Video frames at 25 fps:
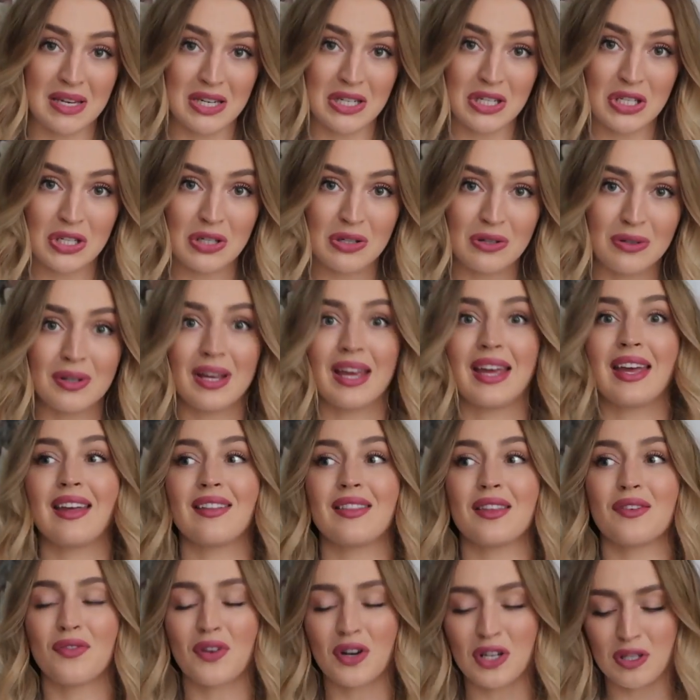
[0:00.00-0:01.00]
mean two,
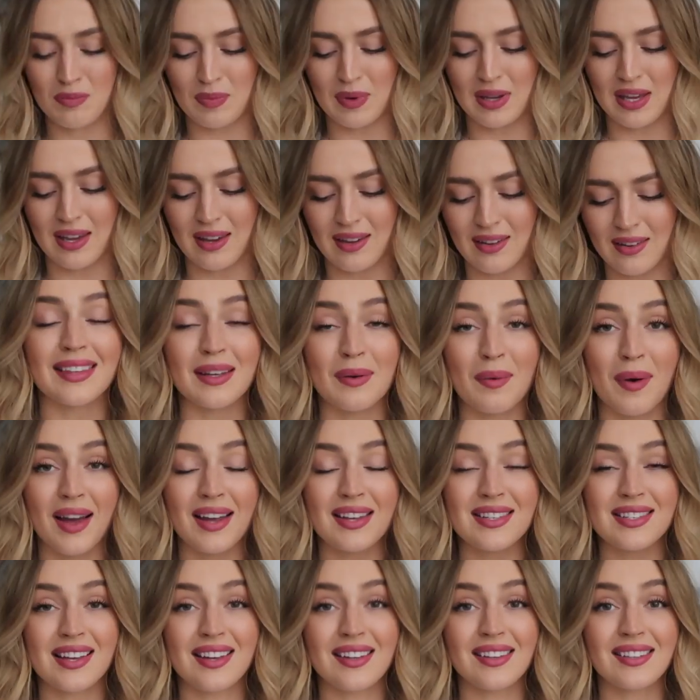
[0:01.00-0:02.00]
and the first being the
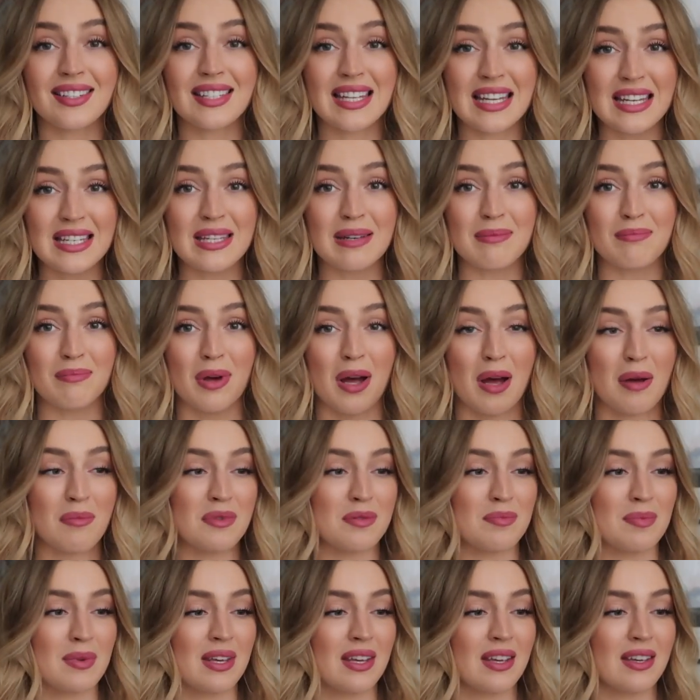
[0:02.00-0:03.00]
YSL Tint-In
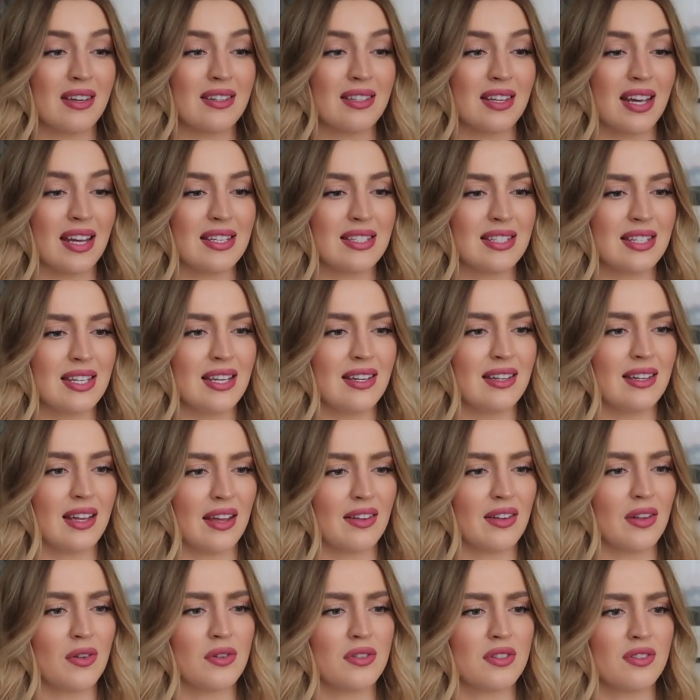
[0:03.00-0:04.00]
Balms, because I did
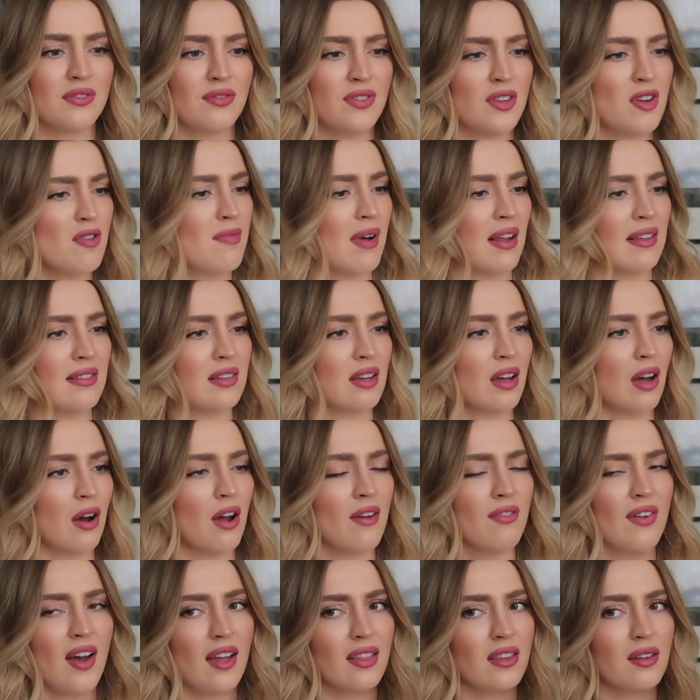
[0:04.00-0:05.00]
get those a few months ago.
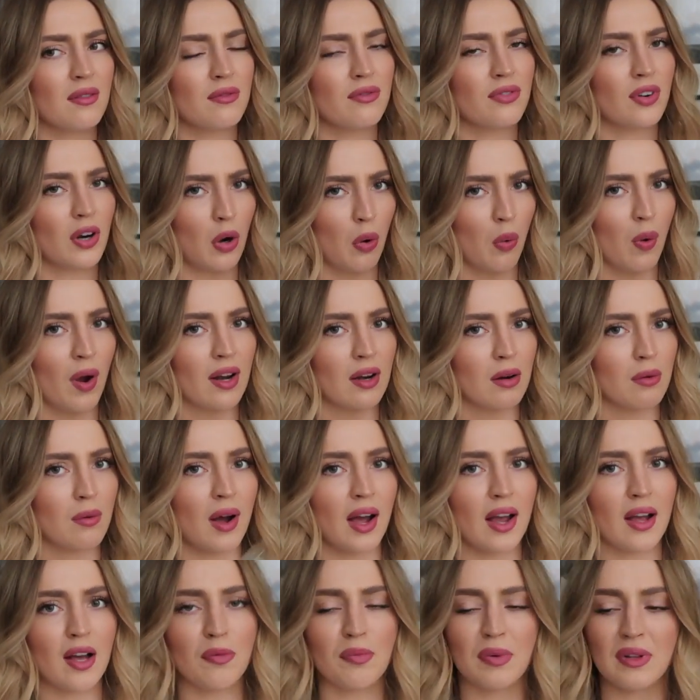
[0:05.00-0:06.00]
I've had them for quite a
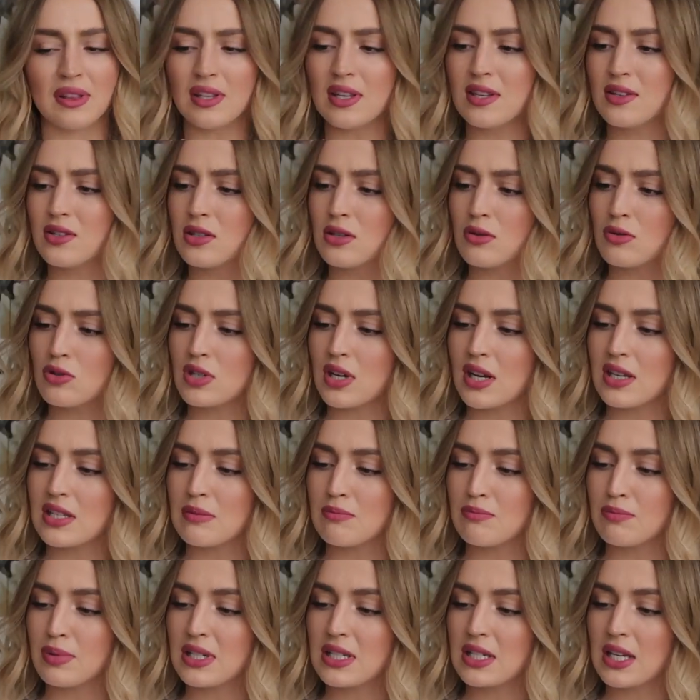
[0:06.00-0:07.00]
while, but these two shades
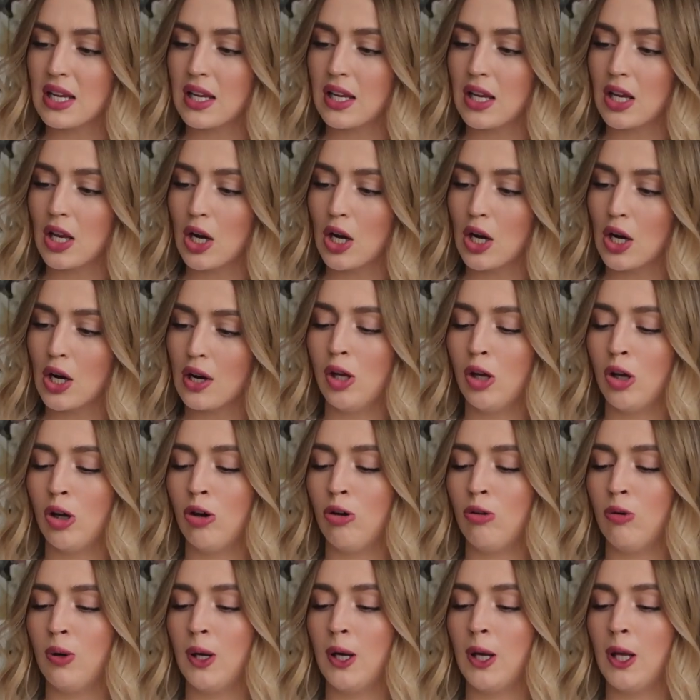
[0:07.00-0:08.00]
in particular,
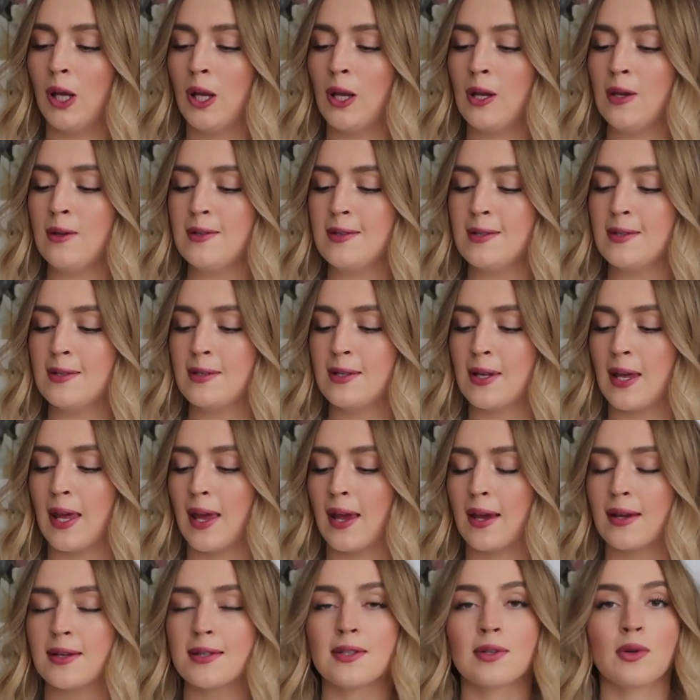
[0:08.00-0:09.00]
oh, it is
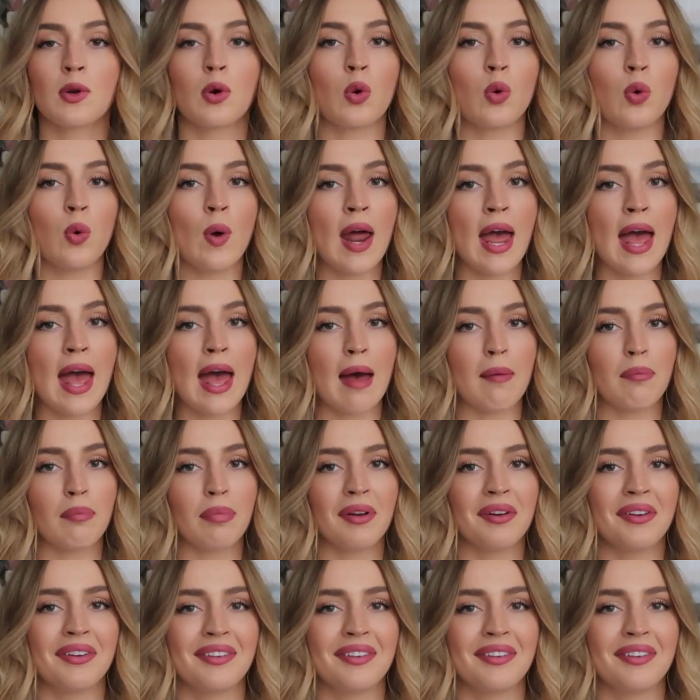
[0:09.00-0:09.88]
six, crap.